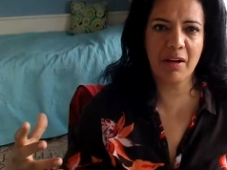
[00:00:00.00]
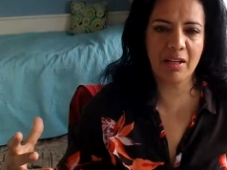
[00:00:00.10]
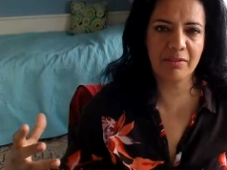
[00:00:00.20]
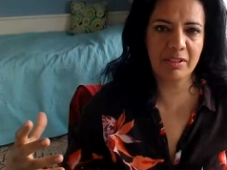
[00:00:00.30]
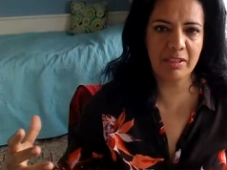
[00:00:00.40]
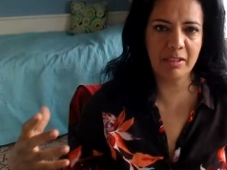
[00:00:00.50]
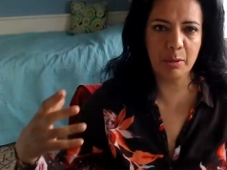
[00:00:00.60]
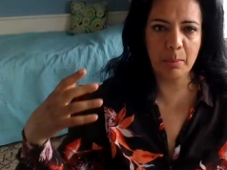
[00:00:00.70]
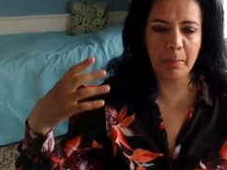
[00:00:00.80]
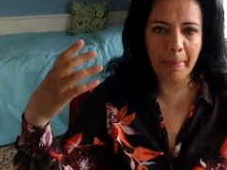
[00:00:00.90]

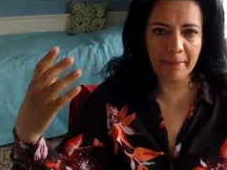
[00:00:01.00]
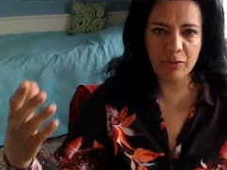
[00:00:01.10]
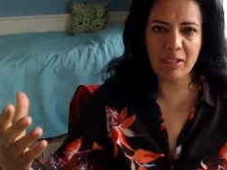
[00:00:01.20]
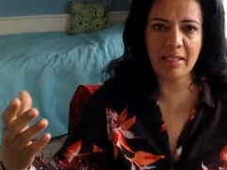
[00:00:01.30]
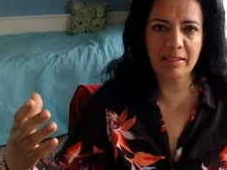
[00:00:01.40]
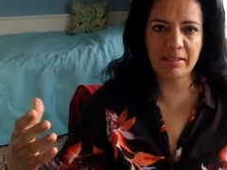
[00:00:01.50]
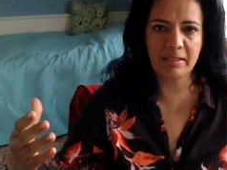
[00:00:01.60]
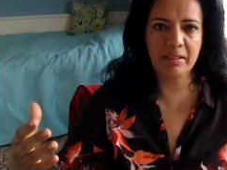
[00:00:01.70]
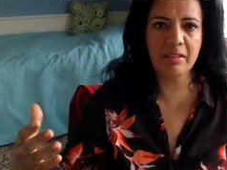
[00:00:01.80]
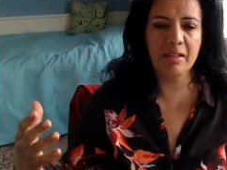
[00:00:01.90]
5D
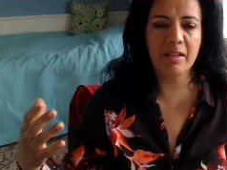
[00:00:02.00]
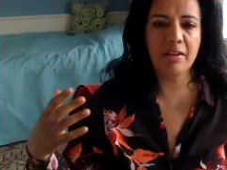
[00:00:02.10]
reality